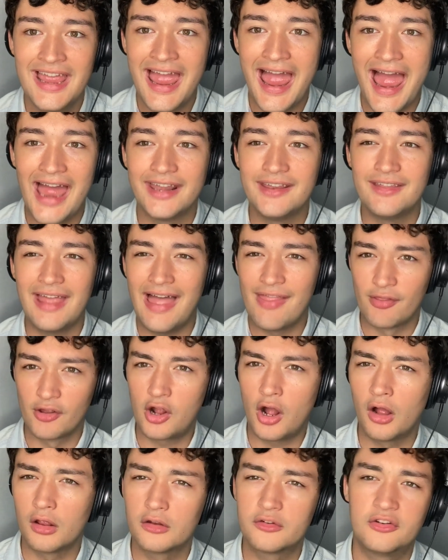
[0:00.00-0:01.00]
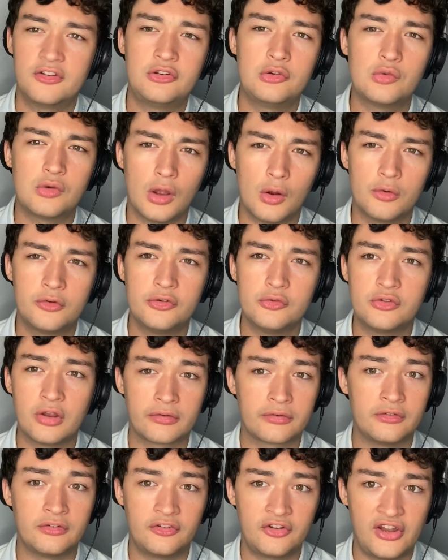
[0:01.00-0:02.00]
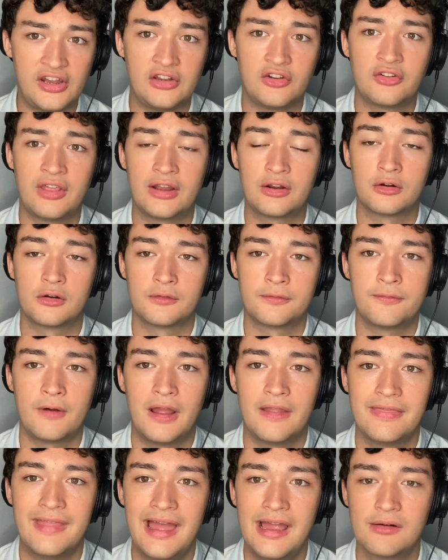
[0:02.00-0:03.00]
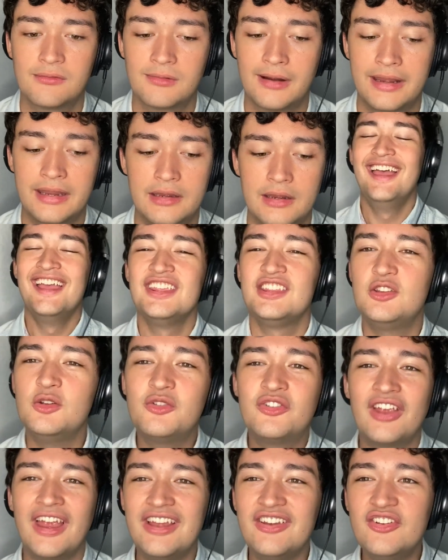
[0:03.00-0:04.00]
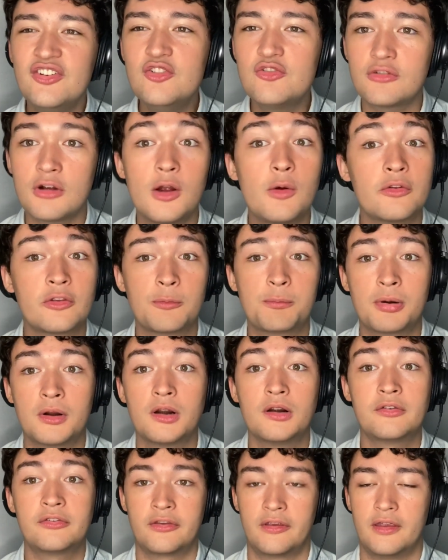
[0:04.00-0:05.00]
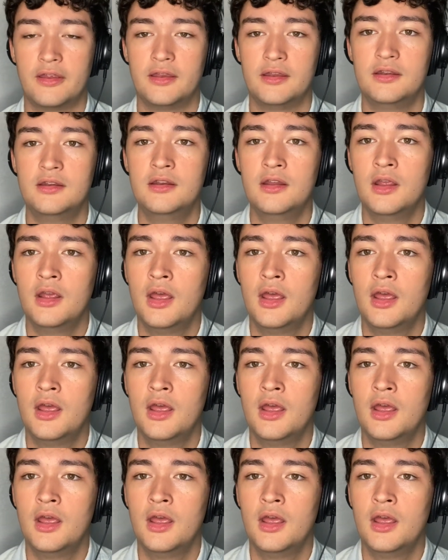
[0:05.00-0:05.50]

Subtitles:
And the college that you go to doesn't change that or define that, right? You change and grow as a person